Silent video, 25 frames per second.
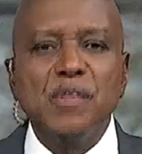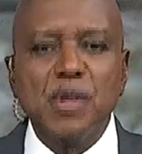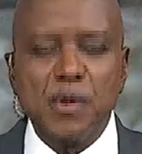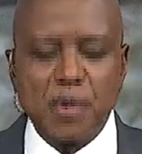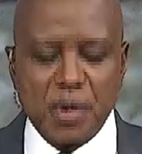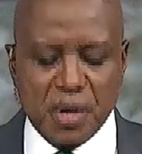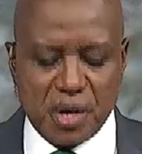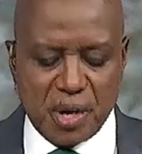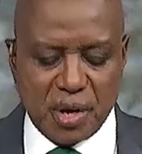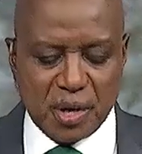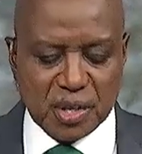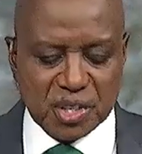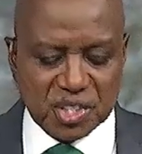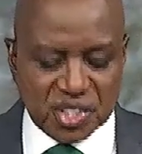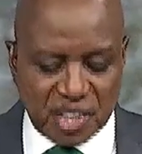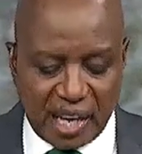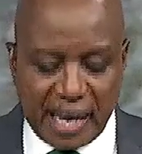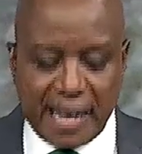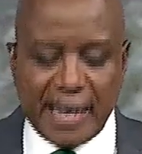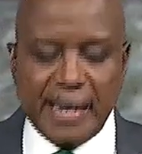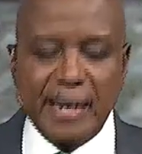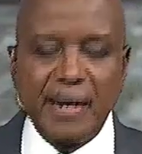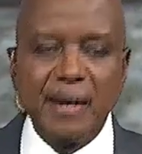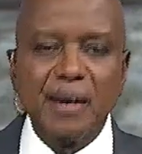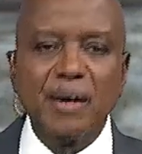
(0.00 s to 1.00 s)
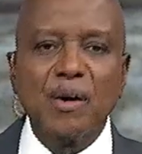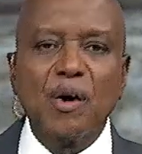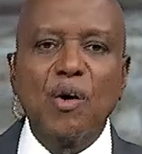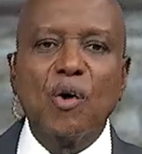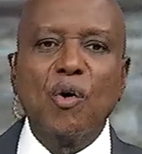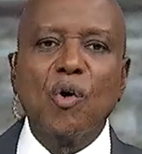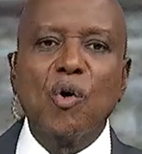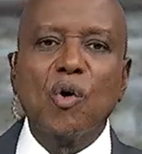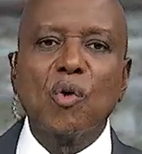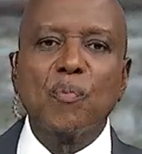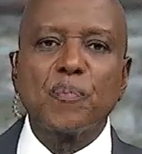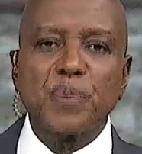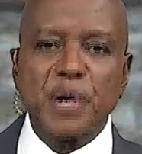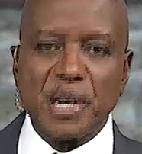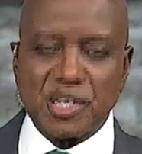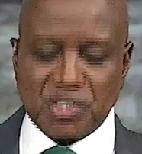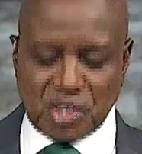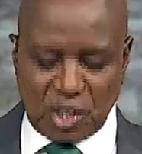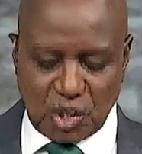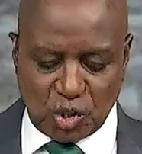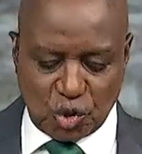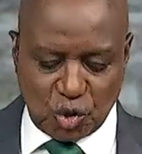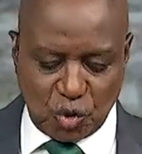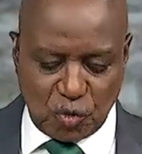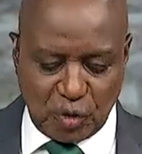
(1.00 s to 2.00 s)
the sale or
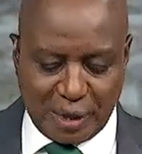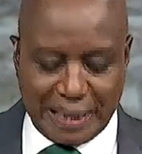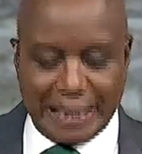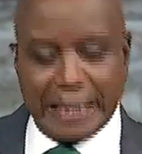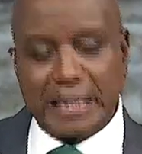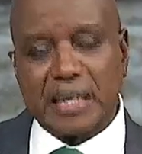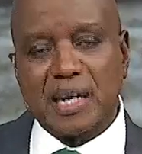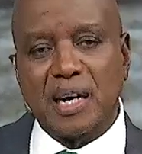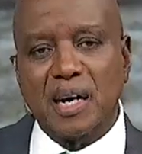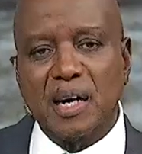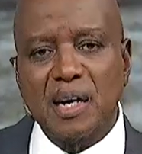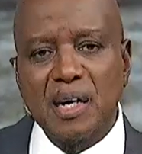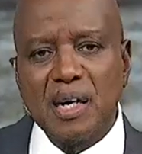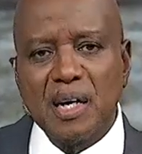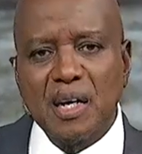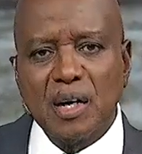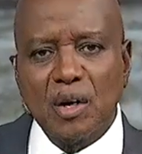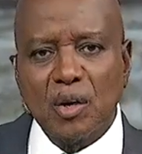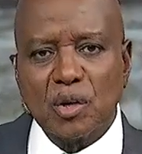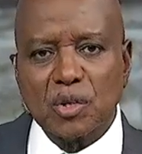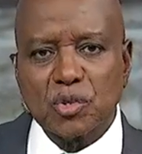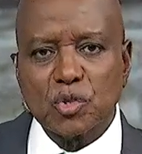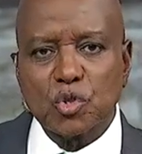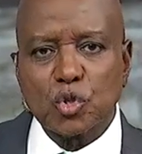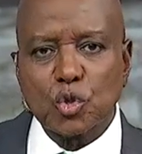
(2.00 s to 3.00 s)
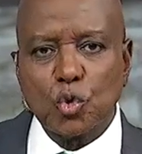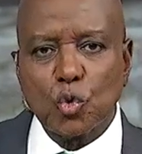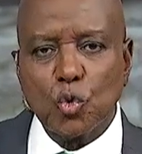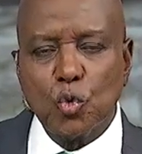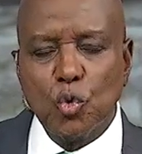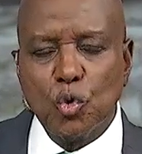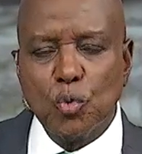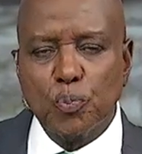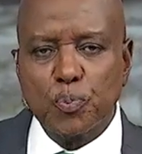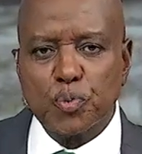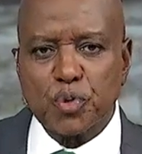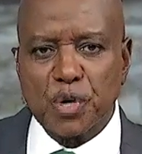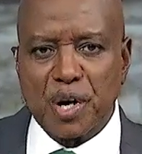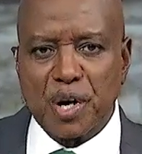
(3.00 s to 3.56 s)
presence presence of liquor on school